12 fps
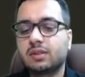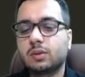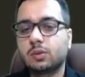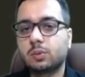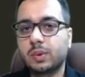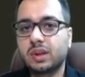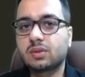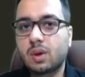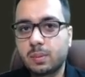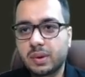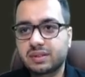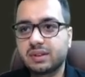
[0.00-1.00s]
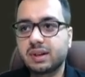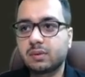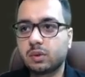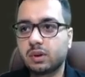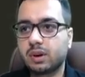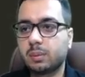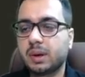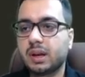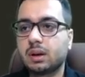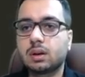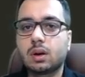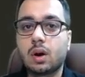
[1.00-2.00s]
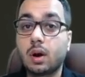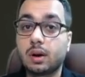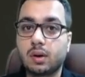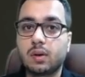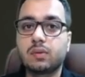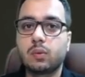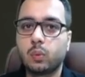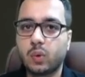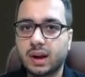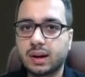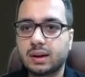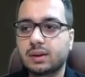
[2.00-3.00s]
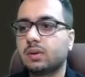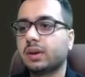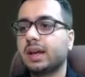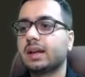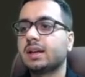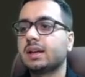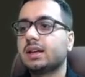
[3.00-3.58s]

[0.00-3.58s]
so space complexity would remain order of 1. Okay,